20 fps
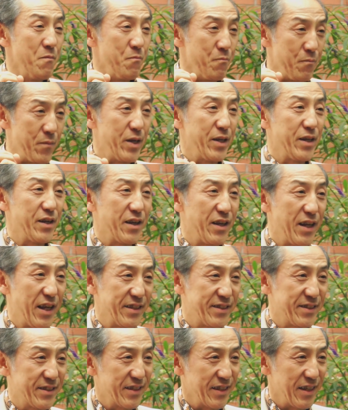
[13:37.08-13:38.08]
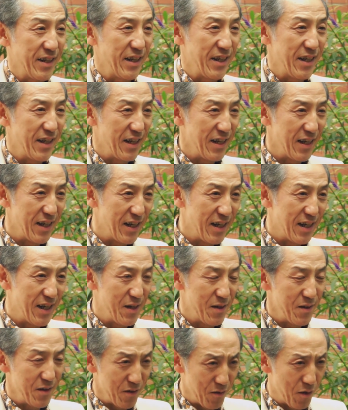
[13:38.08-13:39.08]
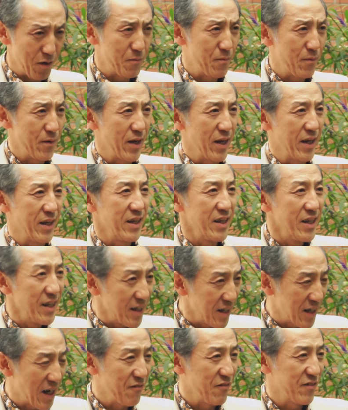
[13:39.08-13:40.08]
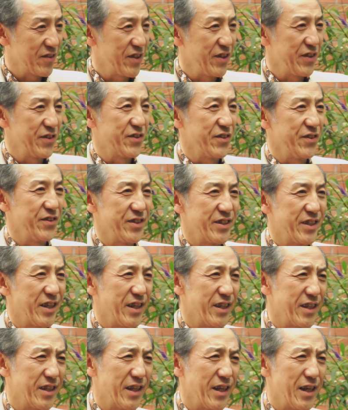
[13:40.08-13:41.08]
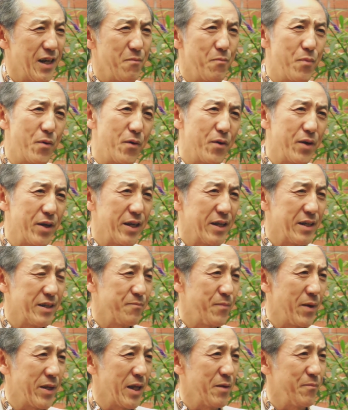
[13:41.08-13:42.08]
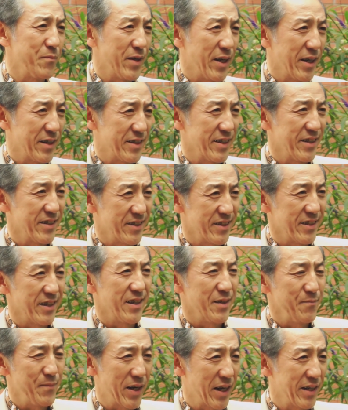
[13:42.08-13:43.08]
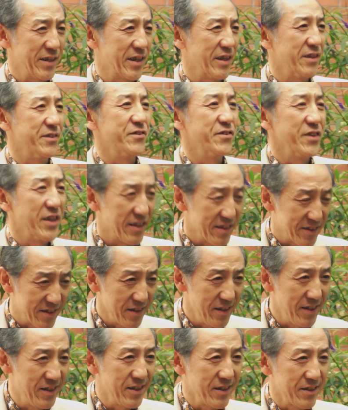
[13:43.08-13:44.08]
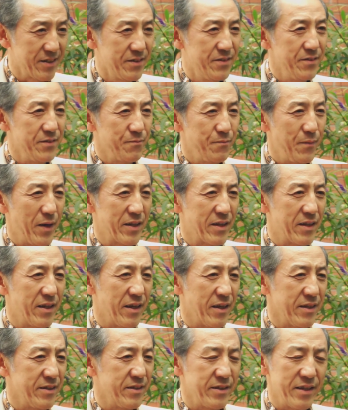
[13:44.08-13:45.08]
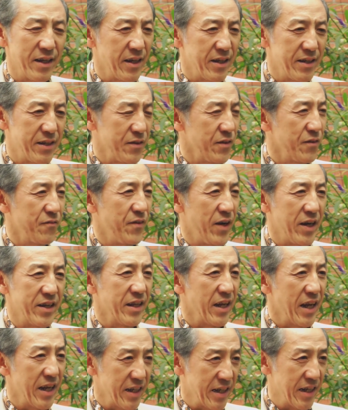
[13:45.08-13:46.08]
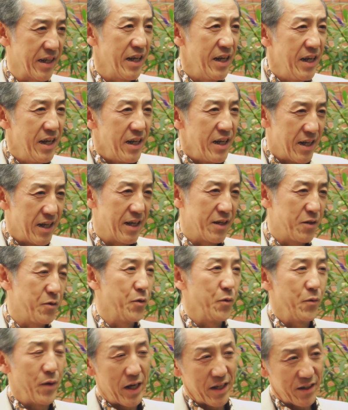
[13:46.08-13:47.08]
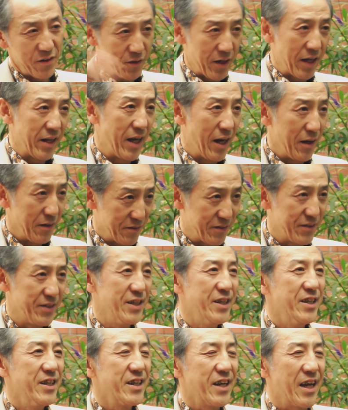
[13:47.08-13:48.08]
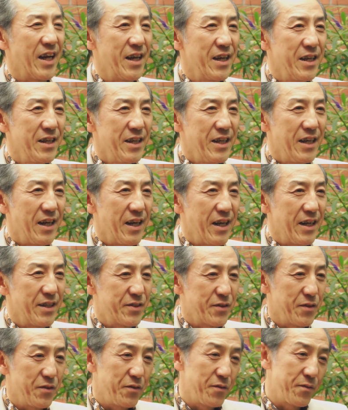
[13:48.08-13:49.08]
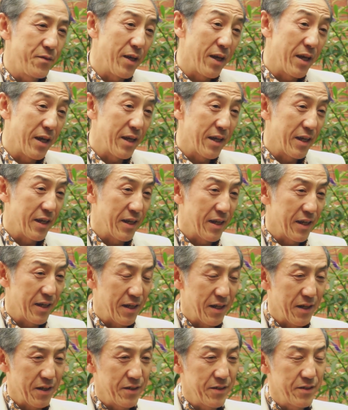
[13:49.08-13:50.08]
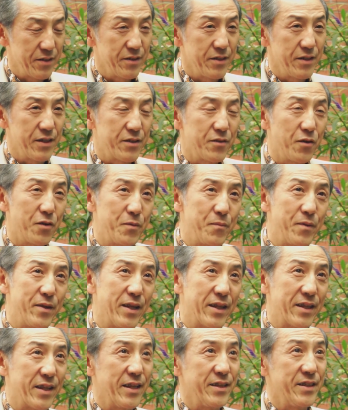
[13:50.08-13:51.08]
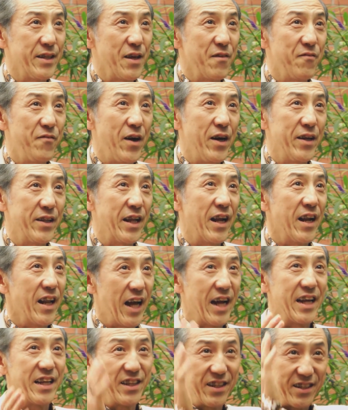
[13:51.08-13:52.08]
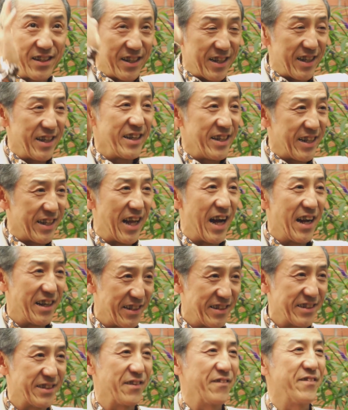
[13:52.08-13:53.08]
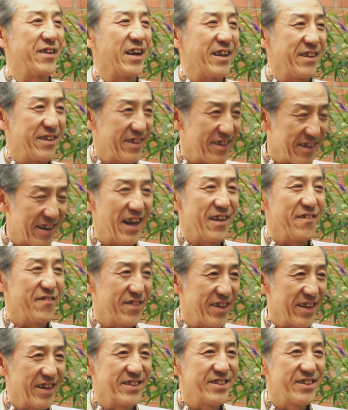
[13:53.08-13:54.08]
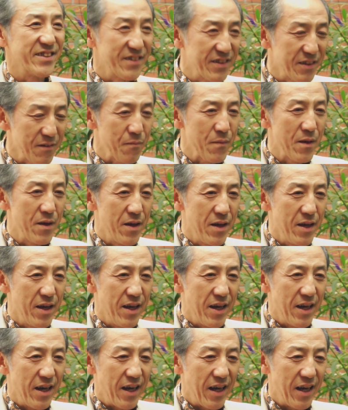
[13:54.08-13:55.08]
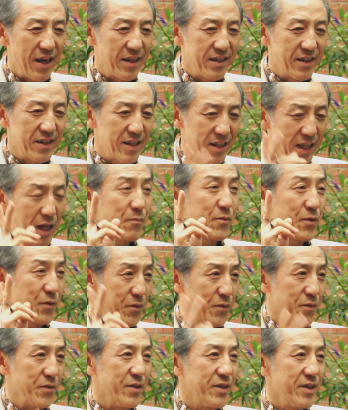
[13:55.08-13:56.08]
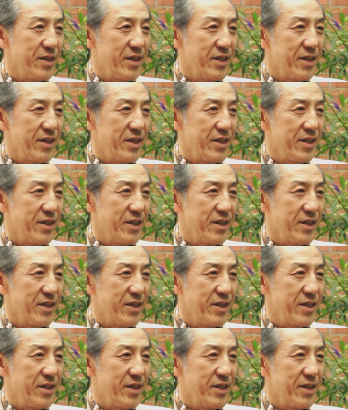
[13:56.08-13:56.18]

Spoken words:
meaningless role play conversations and boring pattern practice mechanical drills, but they didn't find any good way to get out. Okay? So they told me that they found a light in the darkness, or kind of things. And type 2